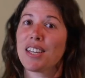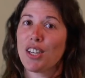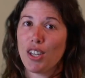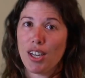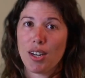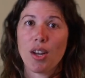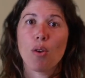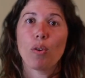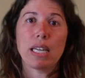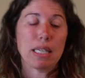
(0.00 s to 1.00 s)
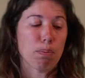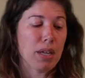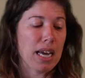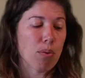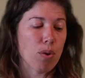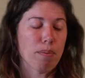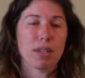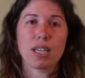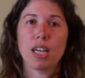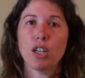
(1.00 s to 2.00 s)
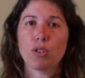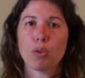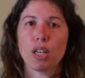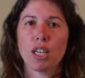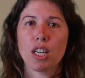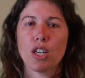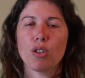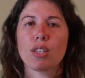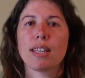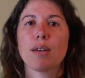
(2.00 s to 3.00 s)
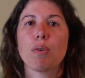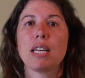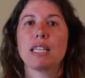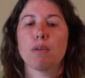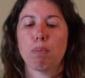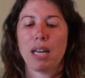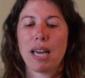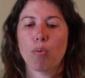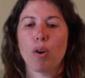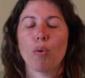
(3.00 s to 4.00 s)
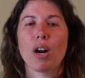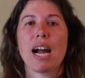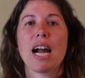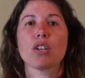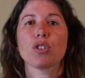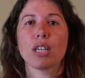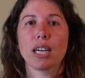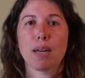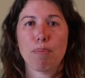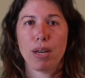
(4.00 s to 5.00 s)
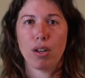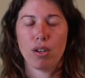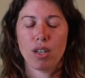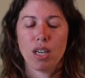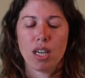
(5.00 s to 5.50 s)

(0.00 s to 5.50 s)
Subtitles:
Good. We need to plan what materials we're going to use, and then we need to plan what we're actually going to build.